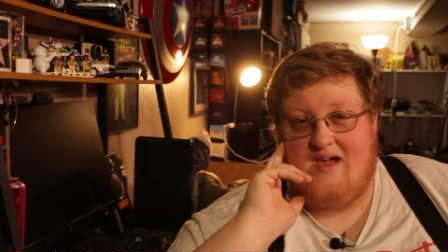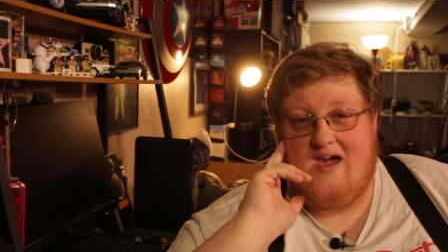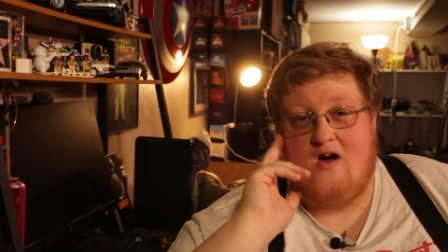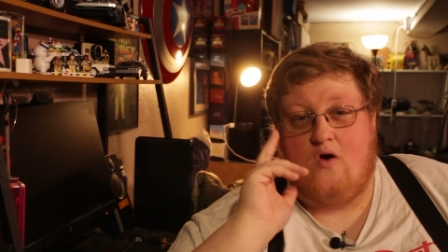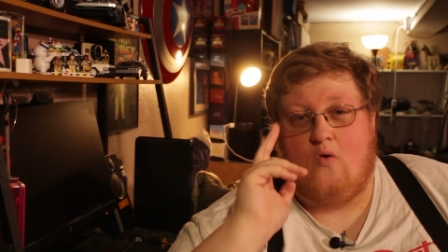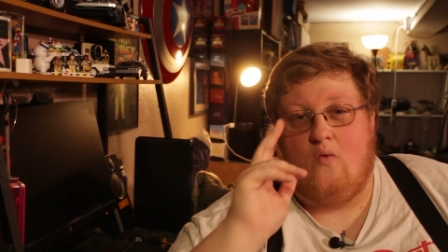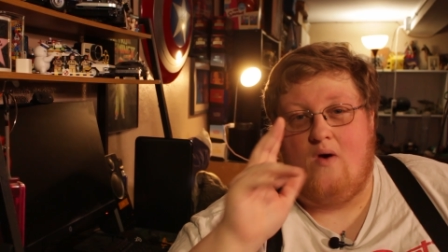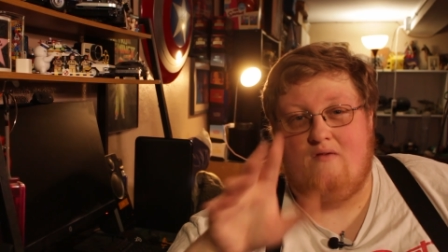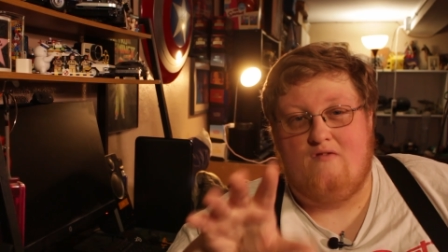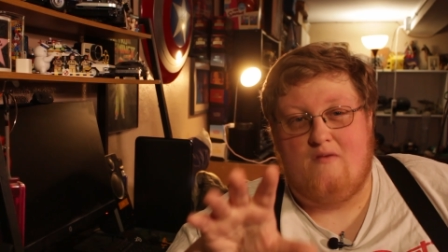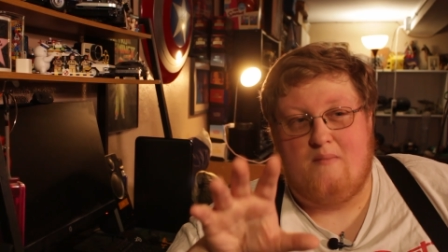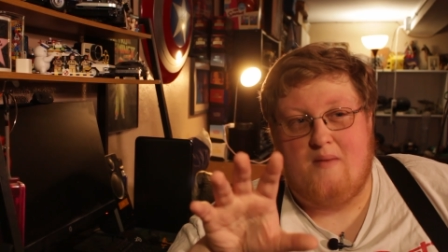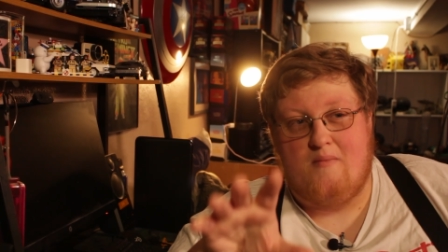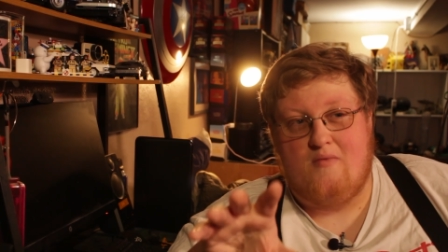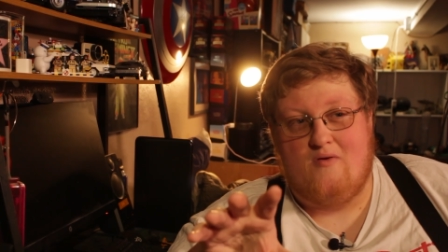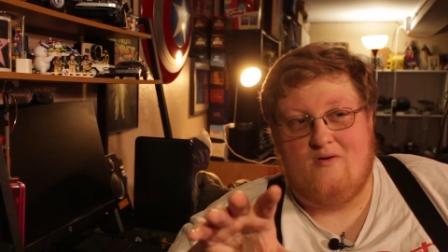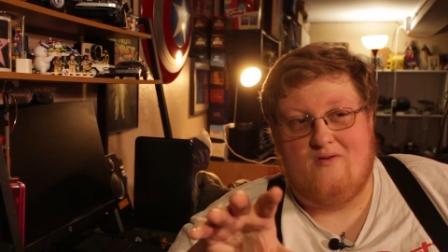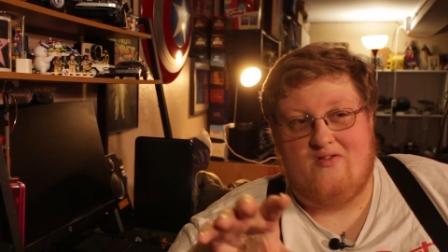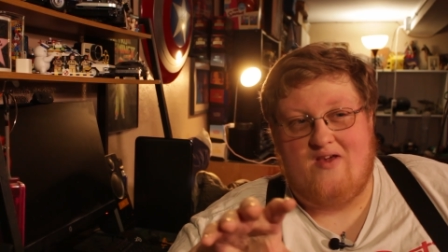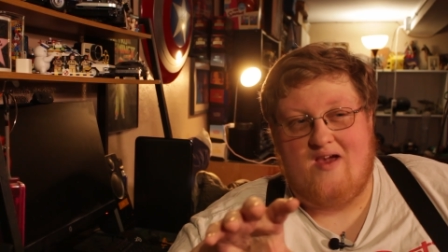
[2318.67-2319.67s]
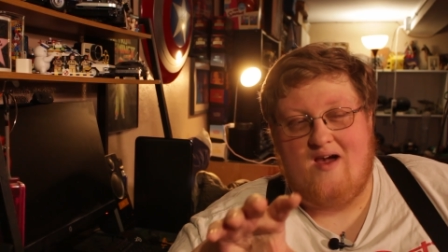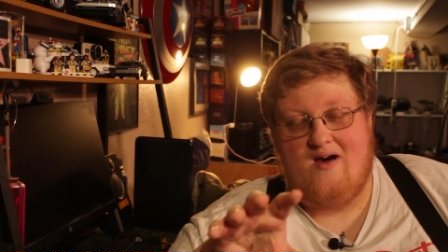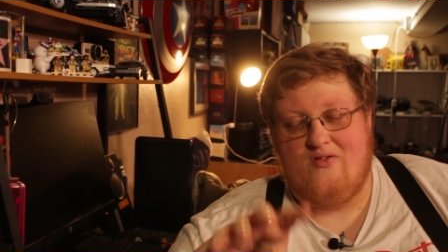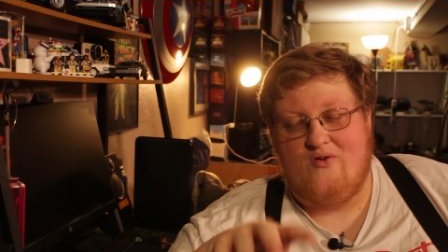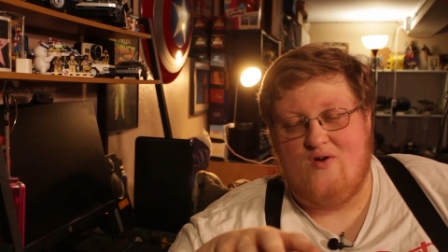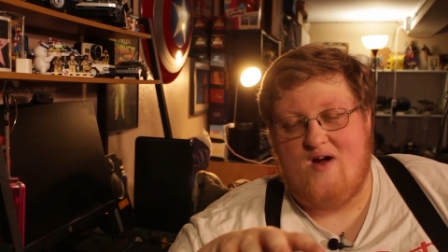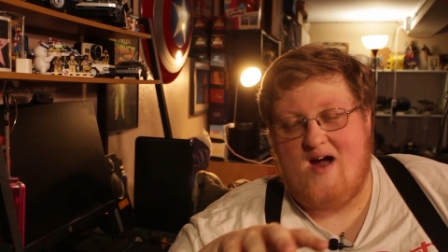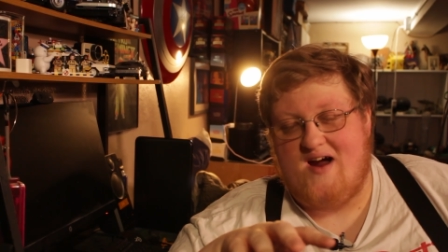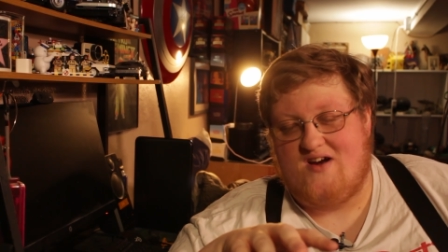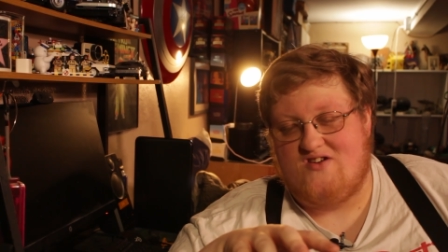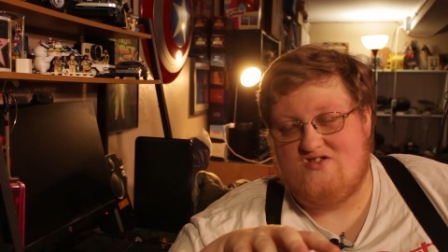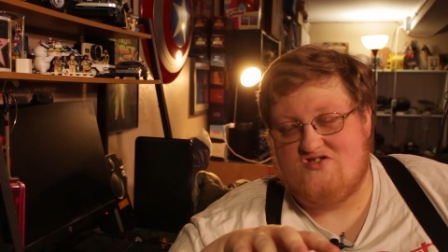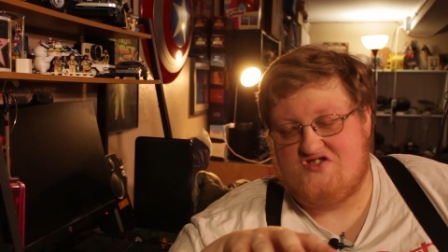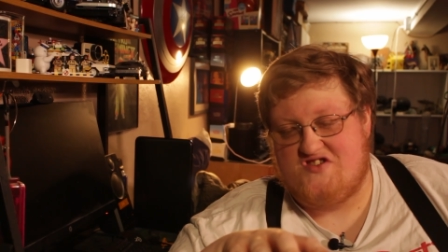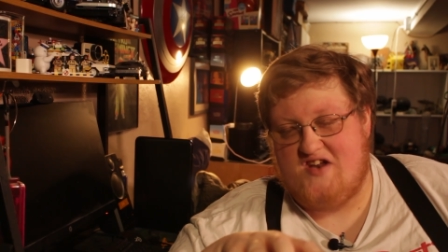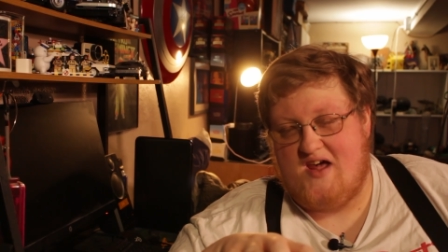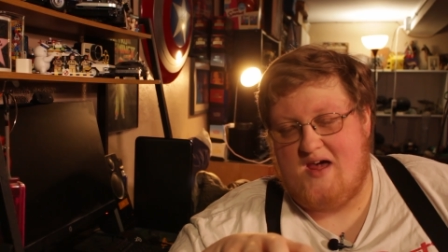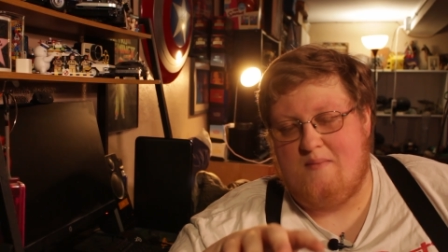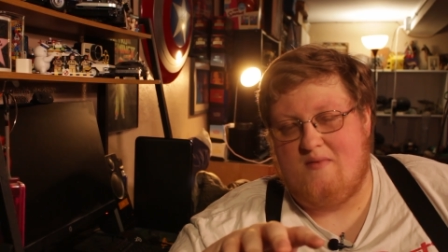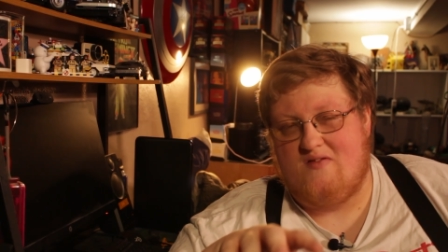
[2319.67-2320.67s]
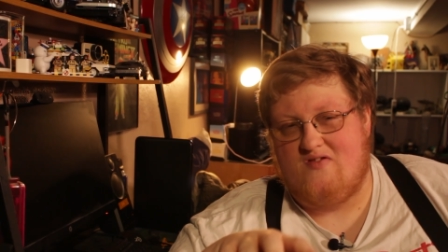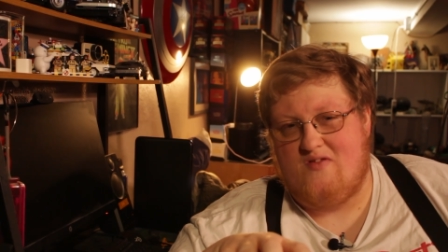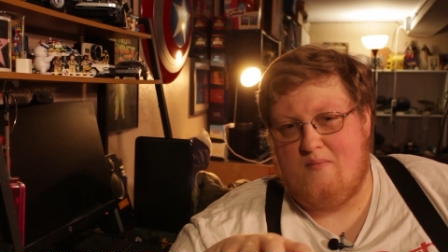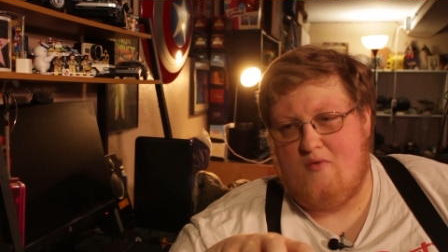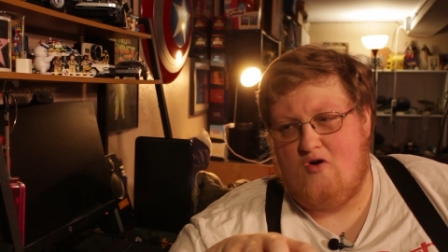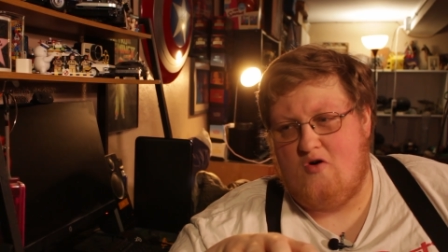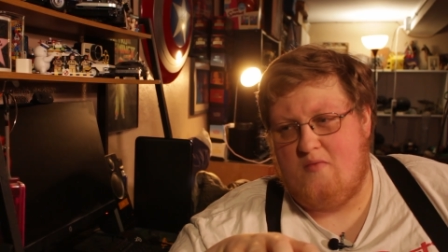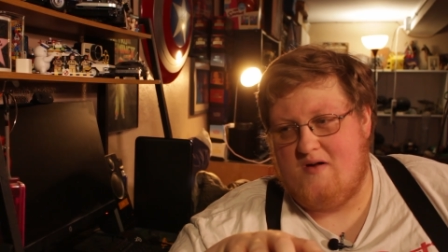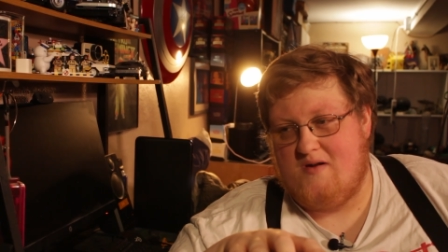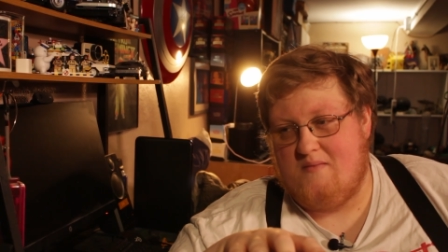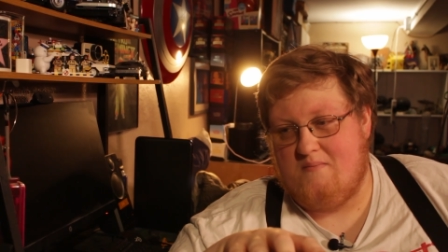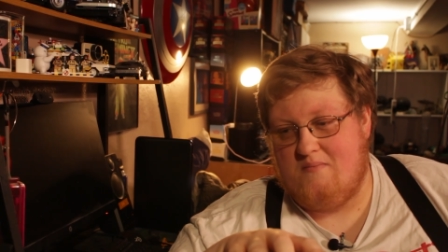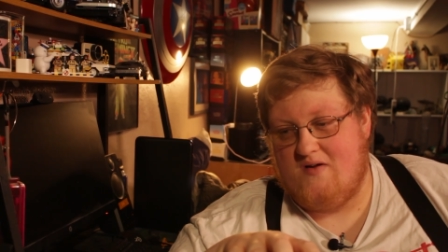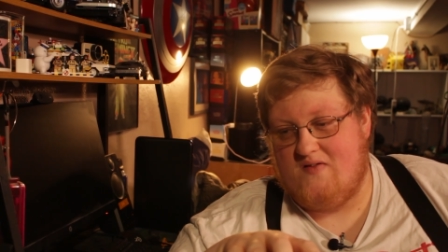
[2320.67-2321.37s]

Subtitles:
can't quite remember the other actor's name at the moment,